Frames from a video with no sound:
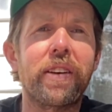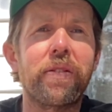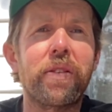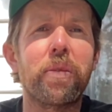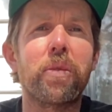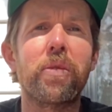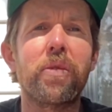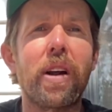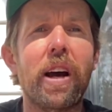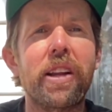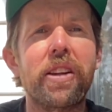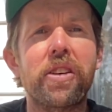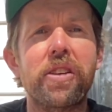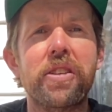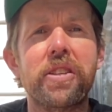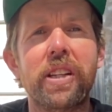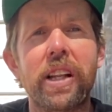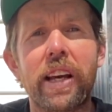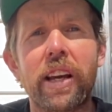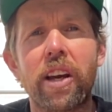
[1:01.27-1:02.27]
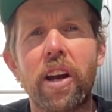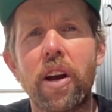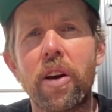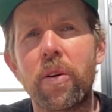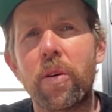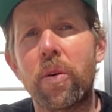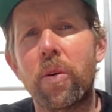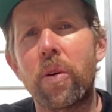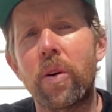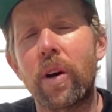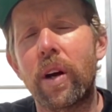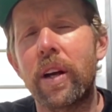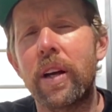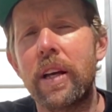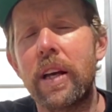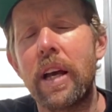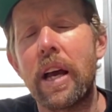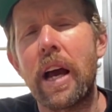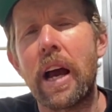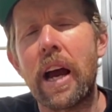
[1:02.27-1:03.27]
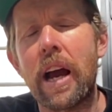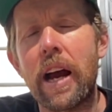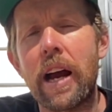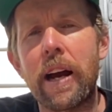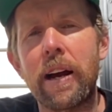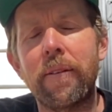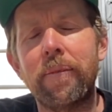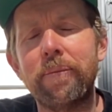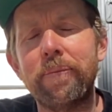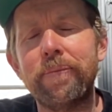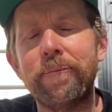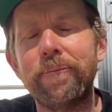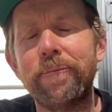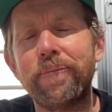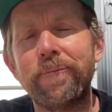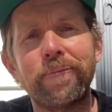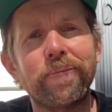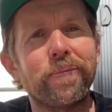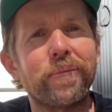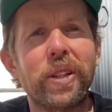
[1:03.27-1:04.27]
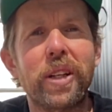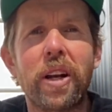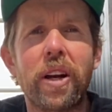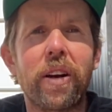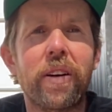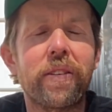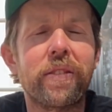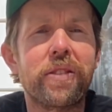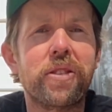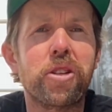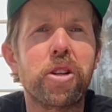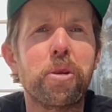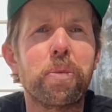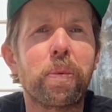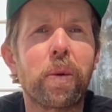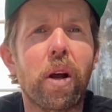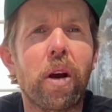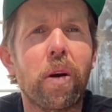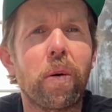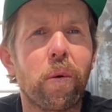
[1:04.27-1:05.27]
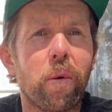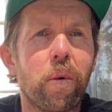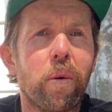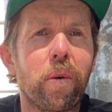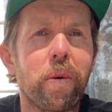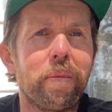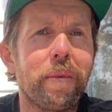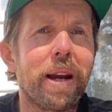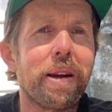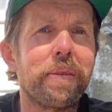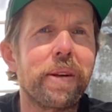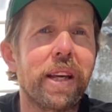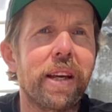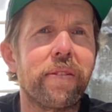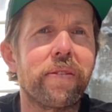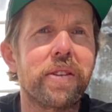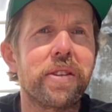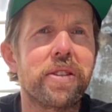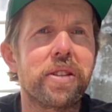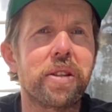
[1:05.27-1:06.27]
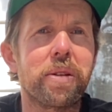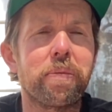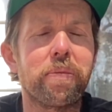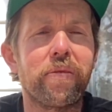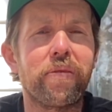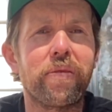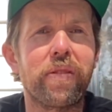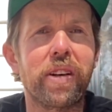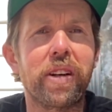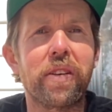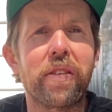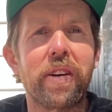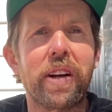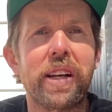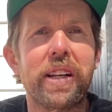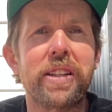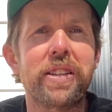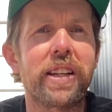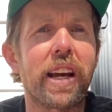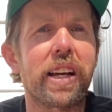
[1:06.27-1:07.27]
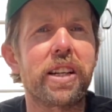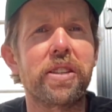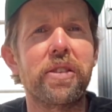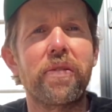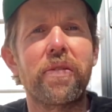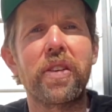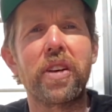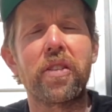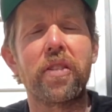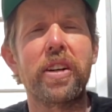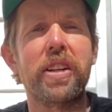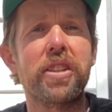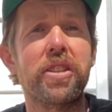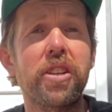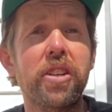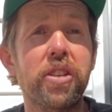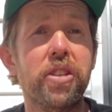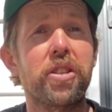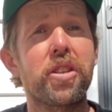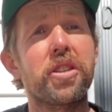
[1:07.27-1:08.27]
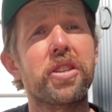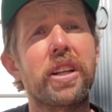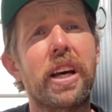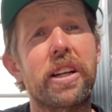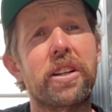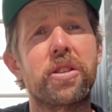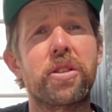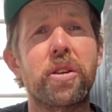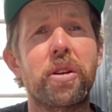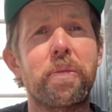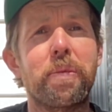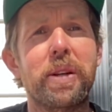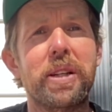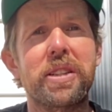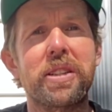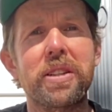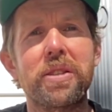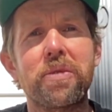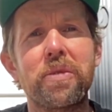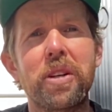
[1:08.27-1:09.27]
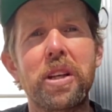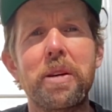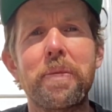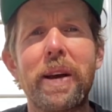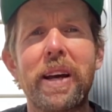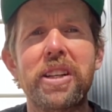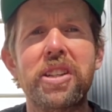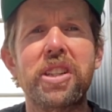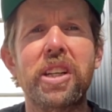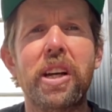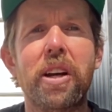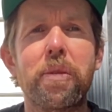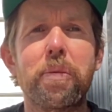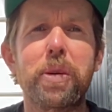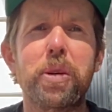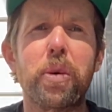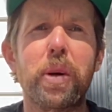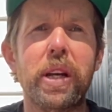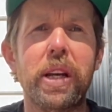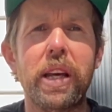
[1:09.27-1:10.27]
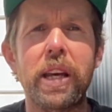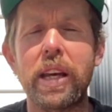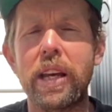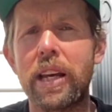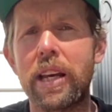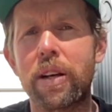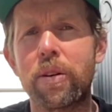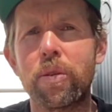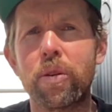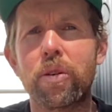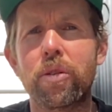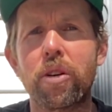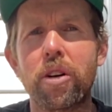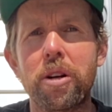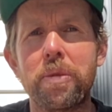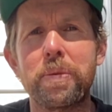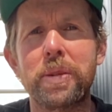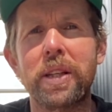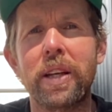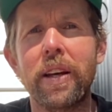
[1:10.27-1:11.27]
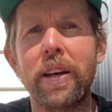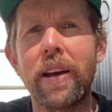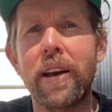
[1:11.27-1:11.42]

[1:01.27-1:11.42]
would rather use Lego or you know, Duplo, or maybe even some figurines, action figurines. You could use that too, but it's just really about sharing between equal groups